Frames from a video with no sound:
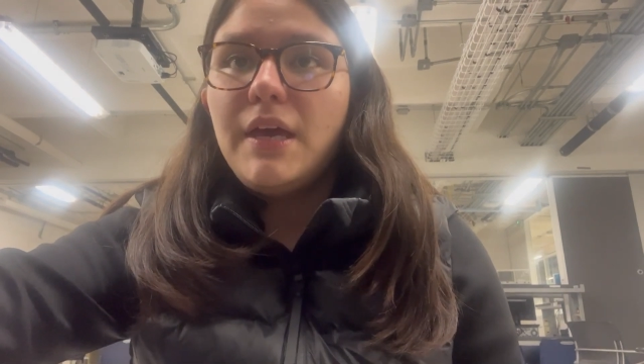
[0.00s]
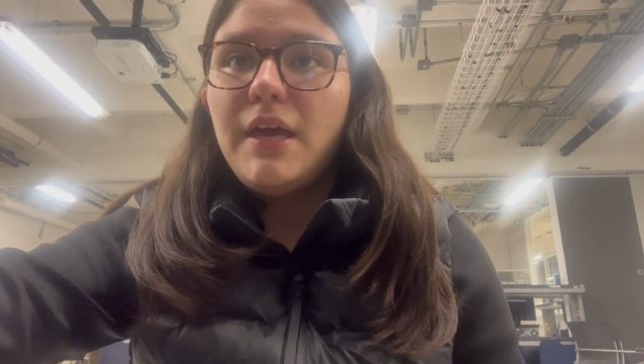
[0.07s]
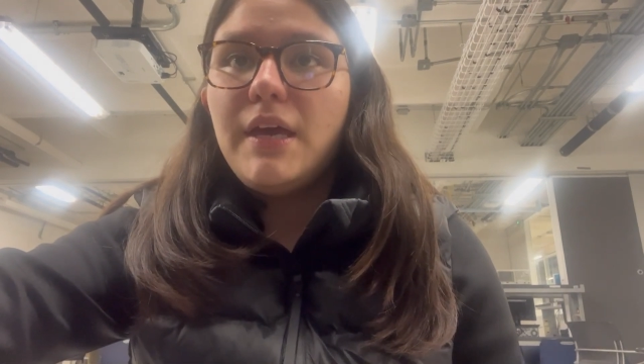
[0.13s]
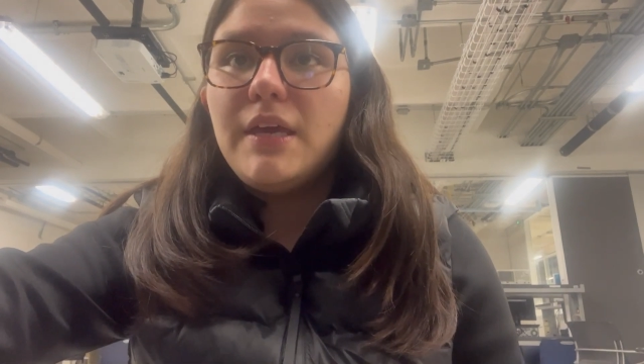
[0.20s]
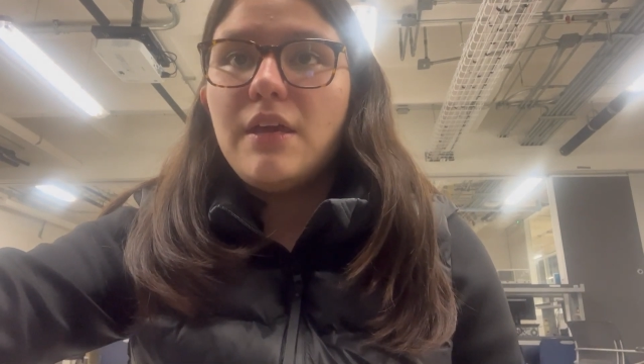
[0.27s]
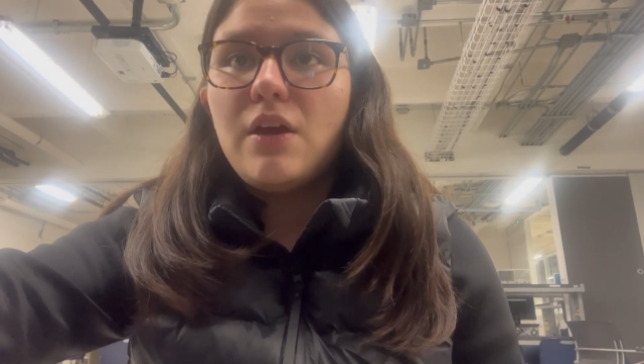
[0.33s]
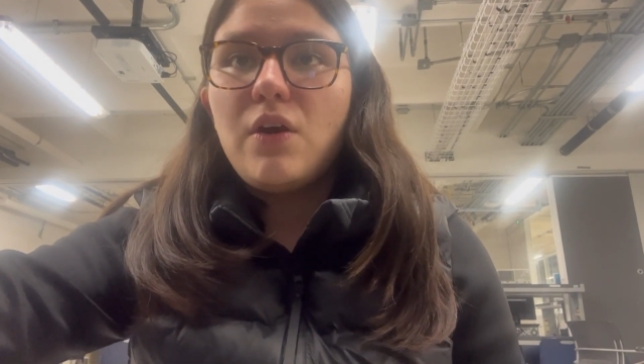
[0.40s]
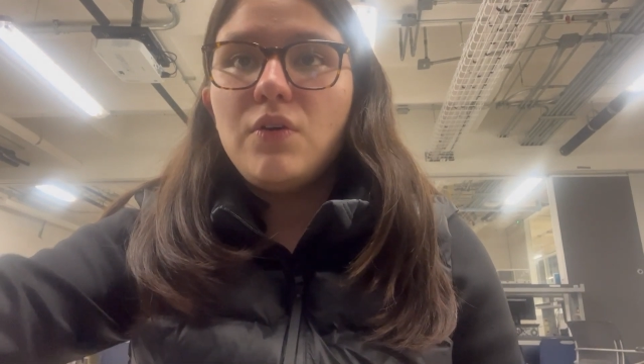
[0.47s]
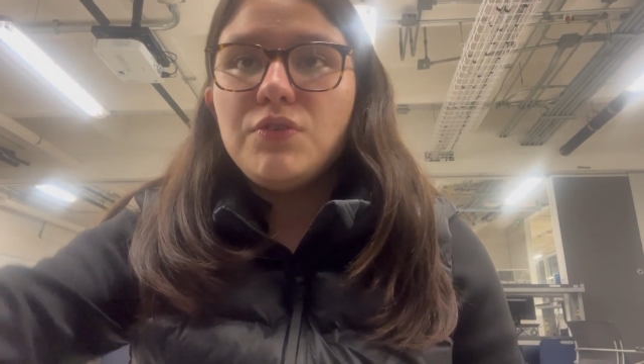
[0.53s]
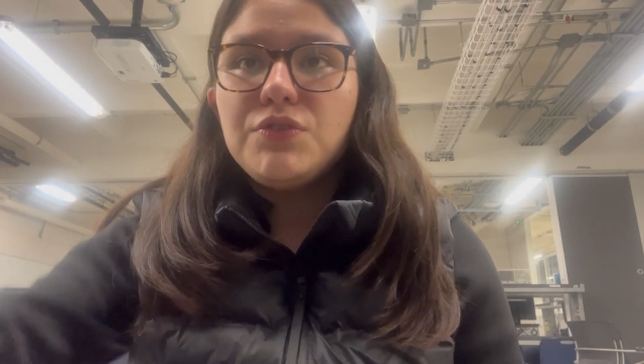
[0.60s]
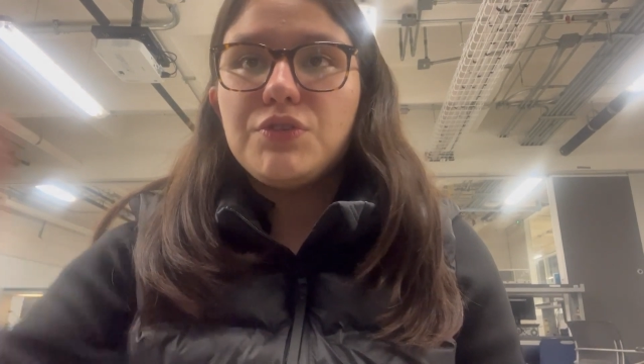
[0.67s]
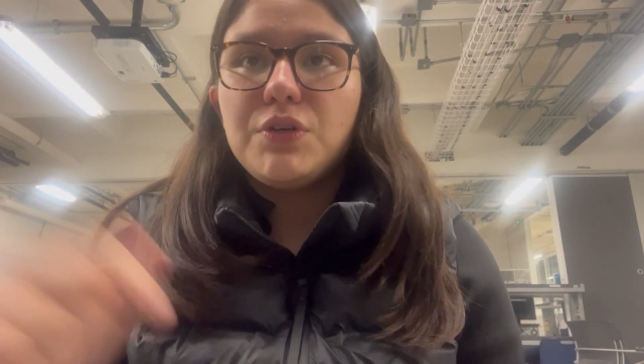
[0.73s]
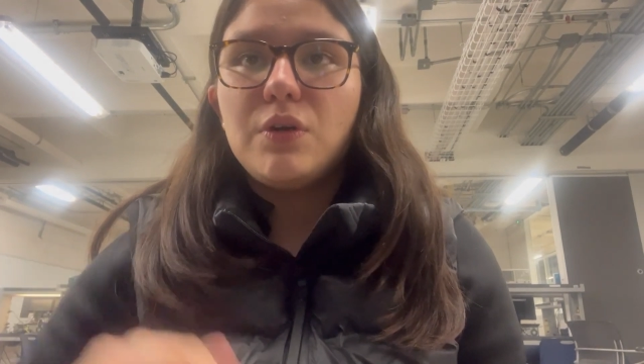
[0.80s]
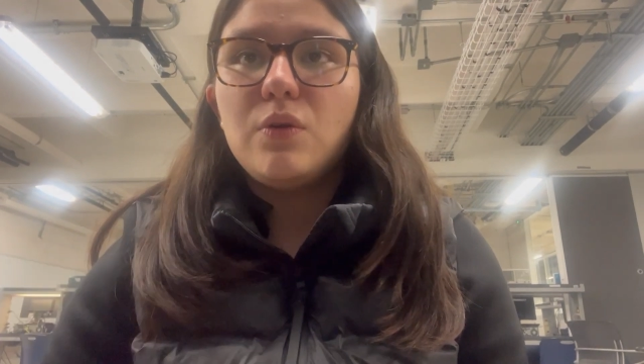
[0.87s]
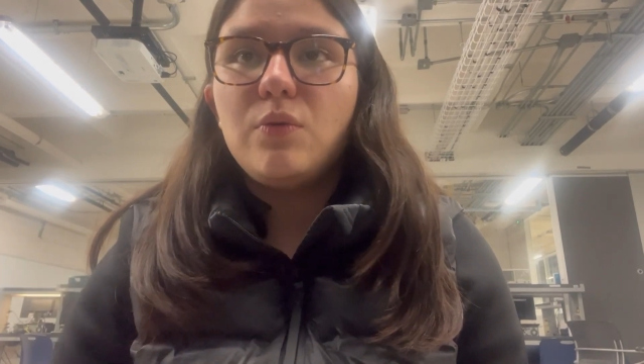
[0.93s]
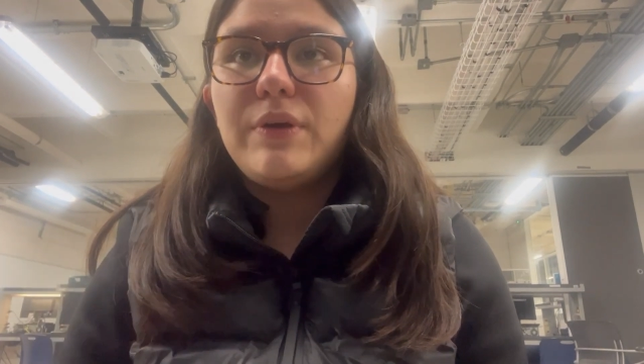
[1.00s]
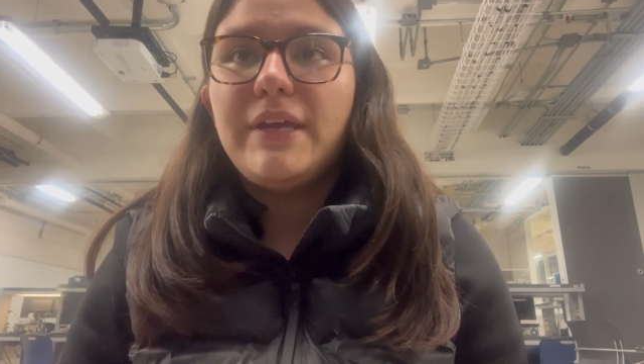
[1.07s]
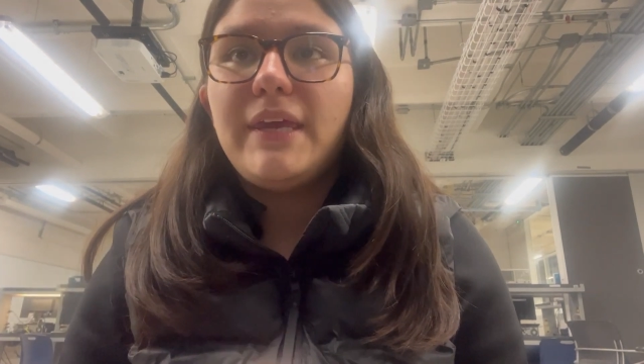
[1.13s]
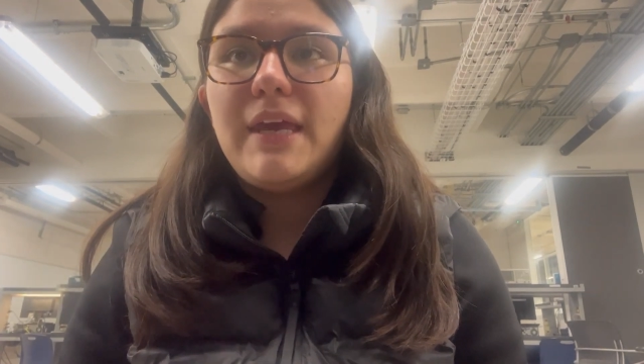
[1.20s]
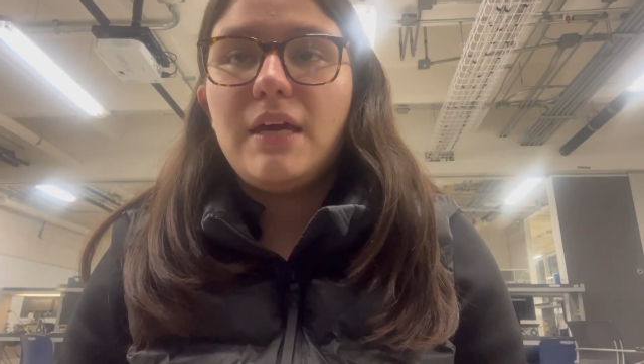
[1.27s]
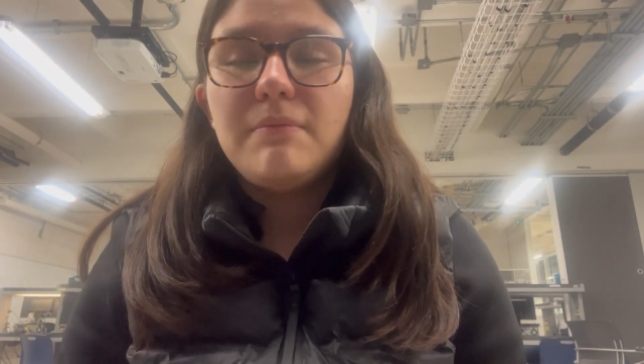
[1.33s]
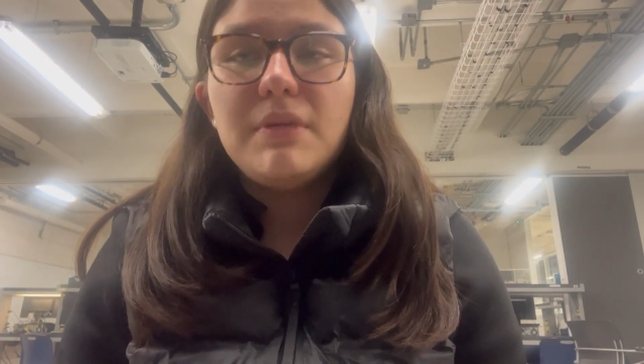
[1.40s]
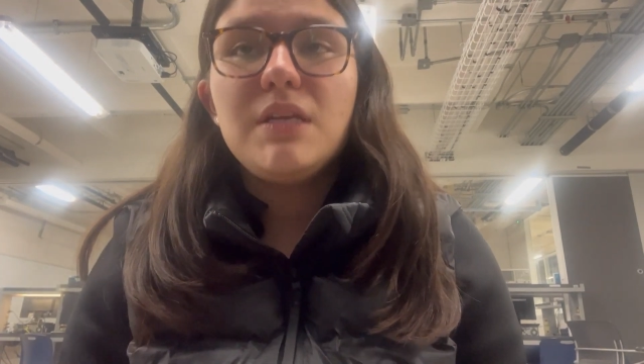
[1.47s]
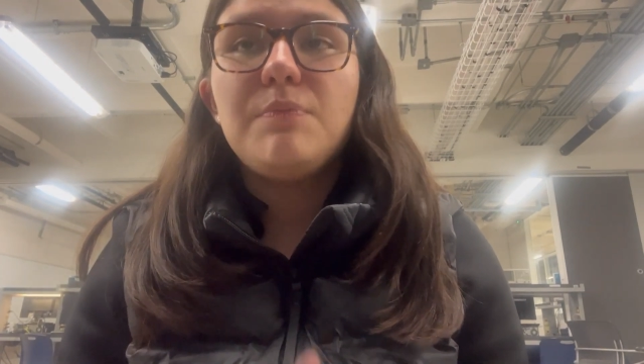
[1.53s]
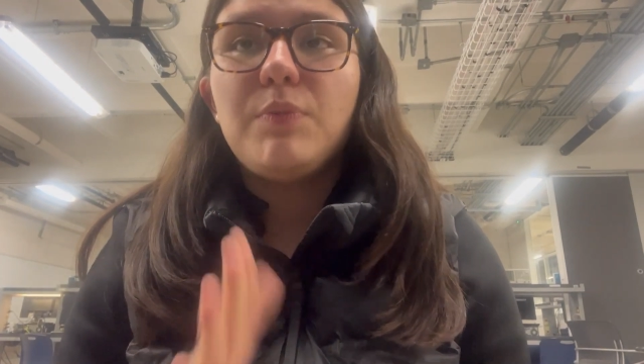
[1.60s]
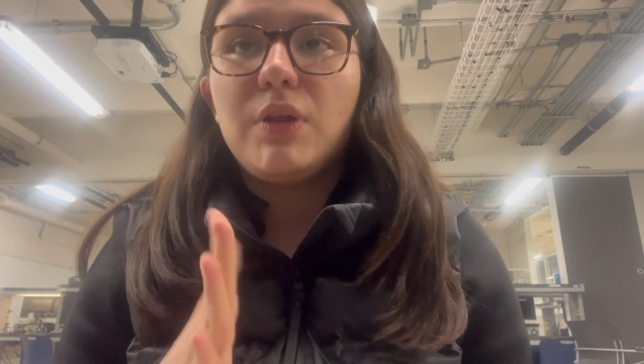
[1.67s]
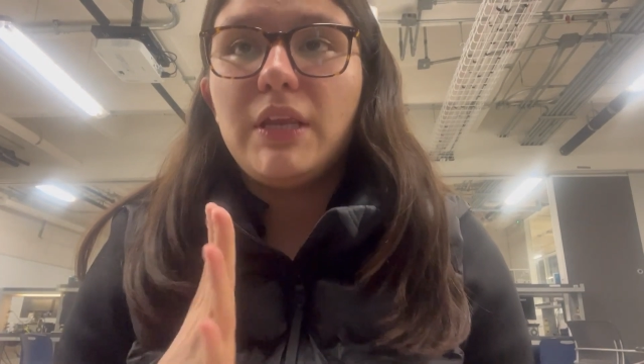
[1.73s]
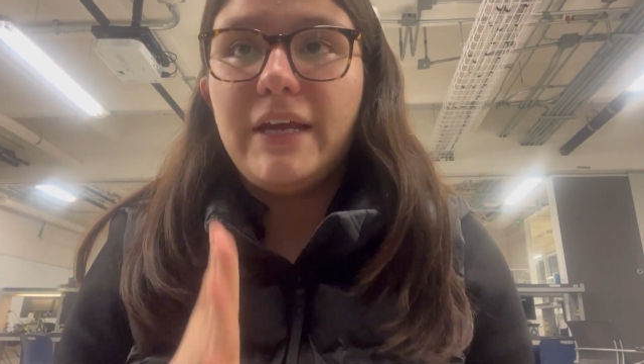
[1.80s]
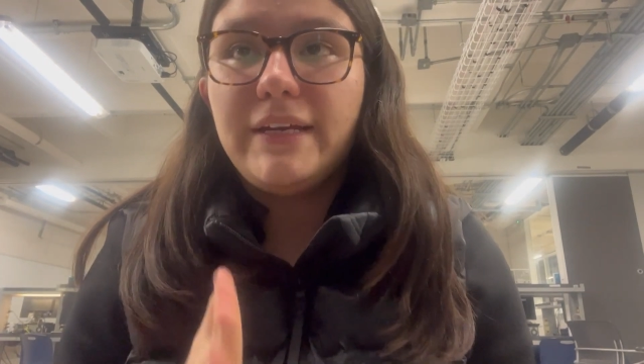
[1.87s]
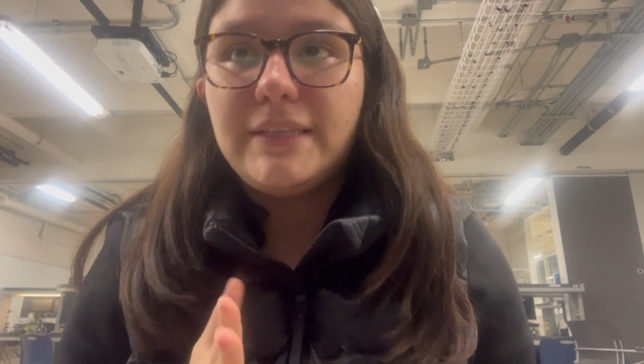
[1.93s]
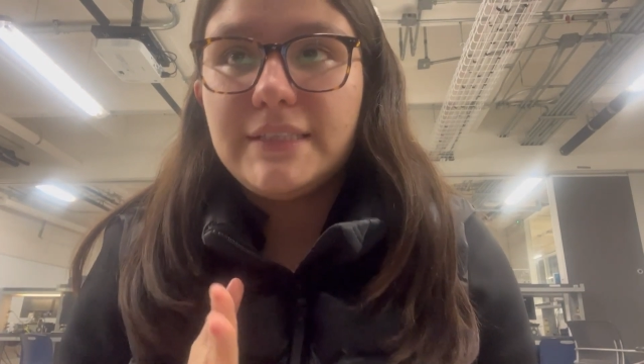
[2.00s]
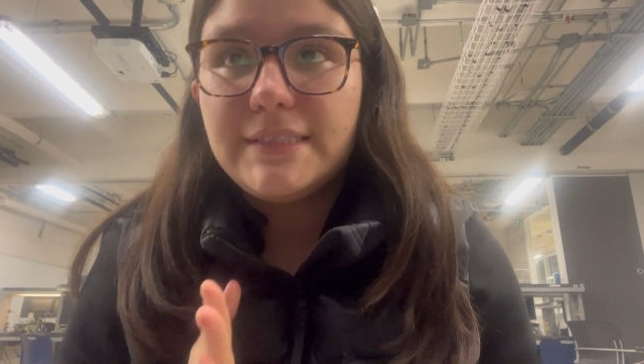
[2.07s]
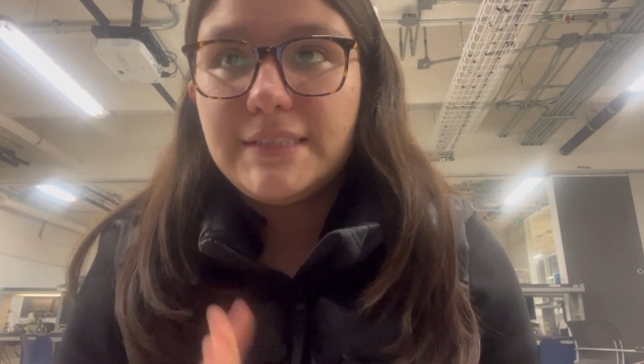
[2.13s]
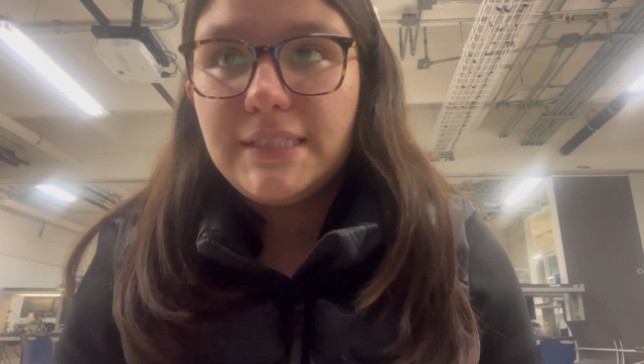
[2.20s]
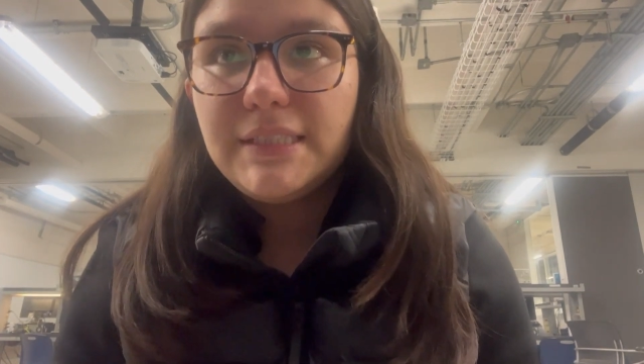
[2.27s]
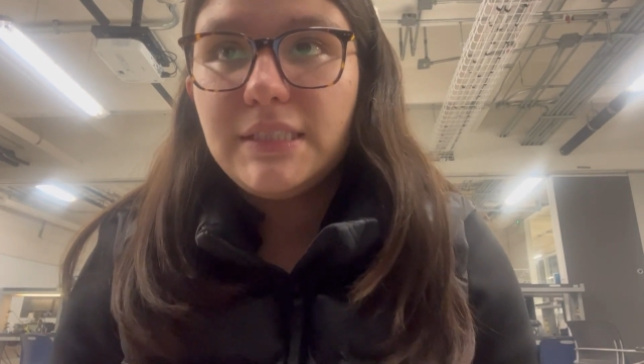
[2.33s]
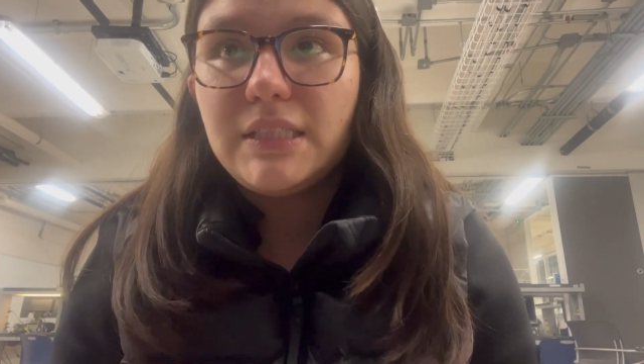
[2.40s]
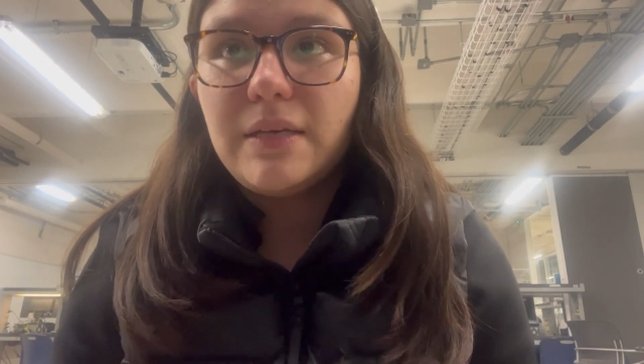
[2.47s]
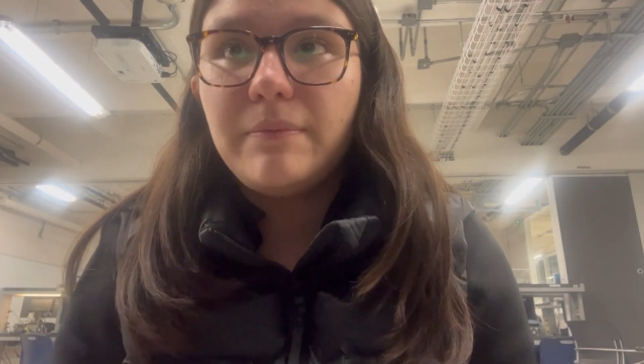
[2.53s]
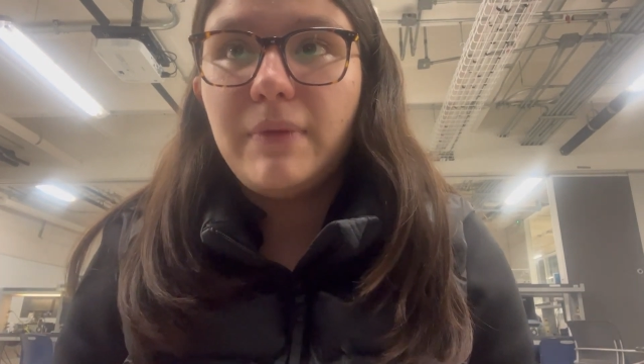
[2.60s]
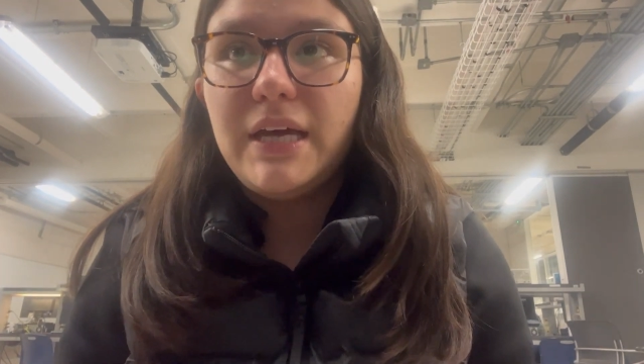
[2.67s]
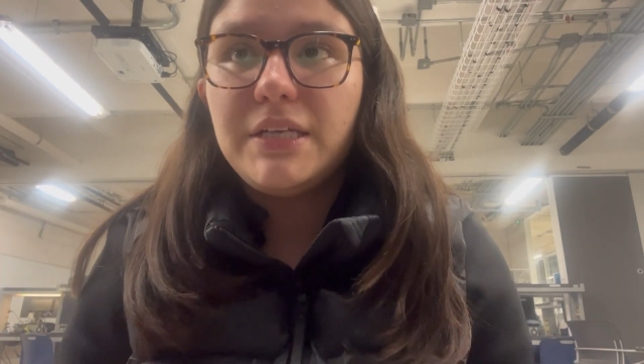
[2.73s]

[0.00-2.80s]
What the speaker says: In control, we can manipulate the system